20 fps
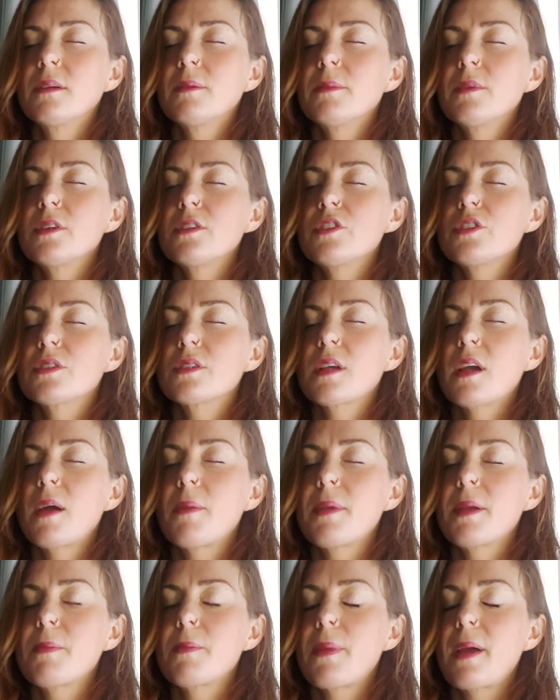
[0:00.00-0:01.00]
but just
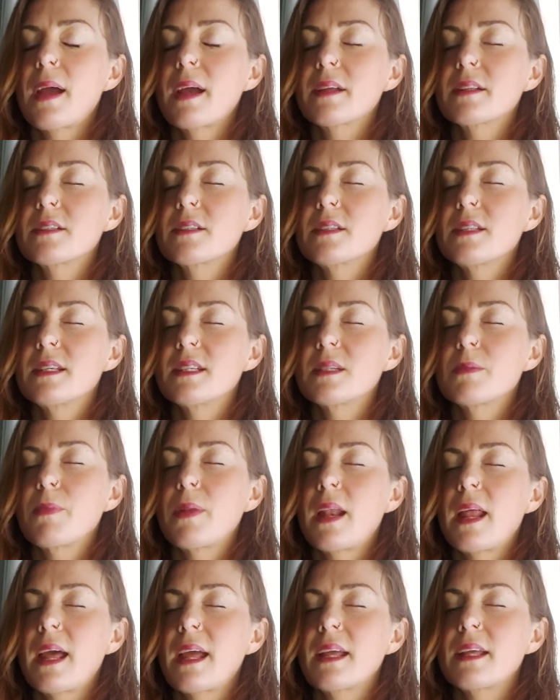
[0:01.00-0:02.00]
coming back to this
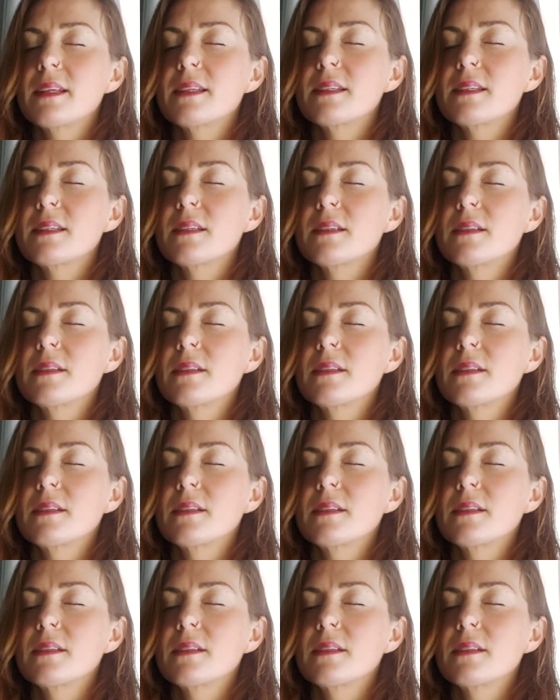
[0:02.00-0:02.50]
place,